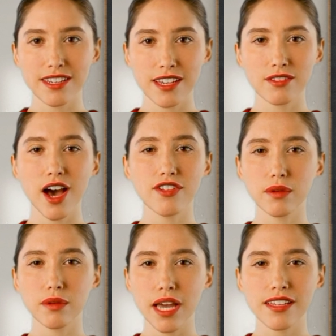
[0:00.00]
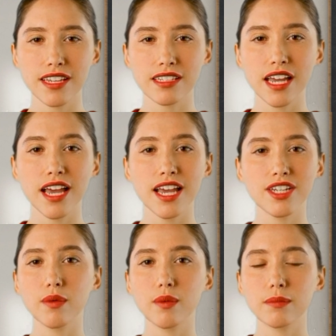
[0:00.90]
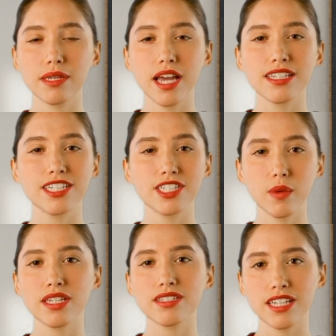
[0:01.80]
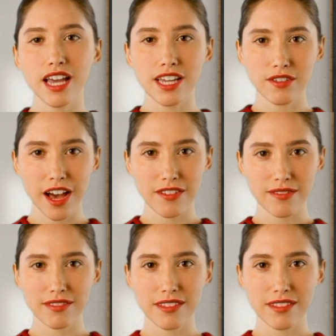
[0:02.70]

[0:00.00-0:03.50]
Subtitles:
Graphical method. Here we plot each equation on a graph.